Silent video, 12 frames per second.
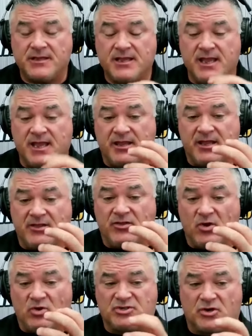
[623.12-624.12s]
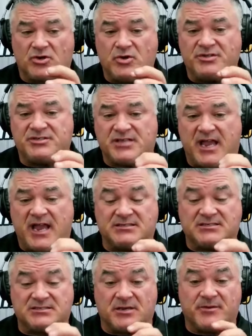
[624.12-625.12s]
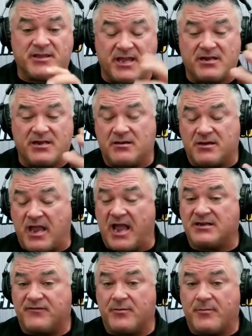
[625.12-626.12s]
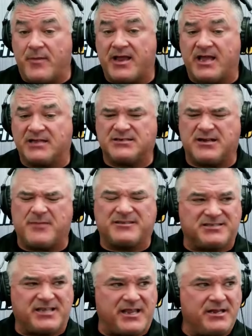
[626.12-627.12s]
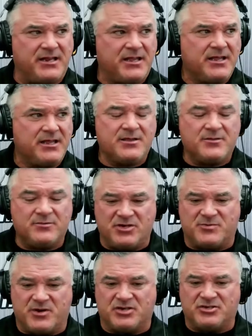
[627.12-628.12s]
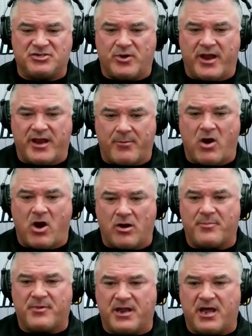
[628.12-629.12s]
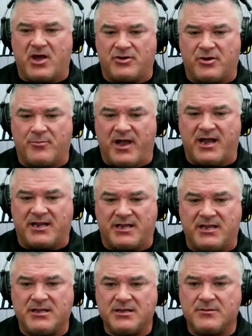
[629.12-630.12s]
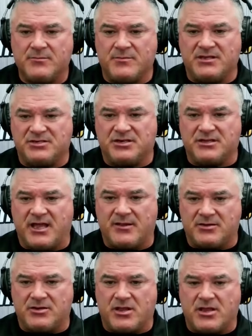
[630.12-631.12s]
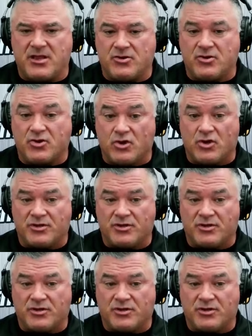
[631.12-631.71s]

And, and those are good signs of somebody that kind of in my eyes, and I'm not saying just because you drag a bar up and down your body means that you know that you're good.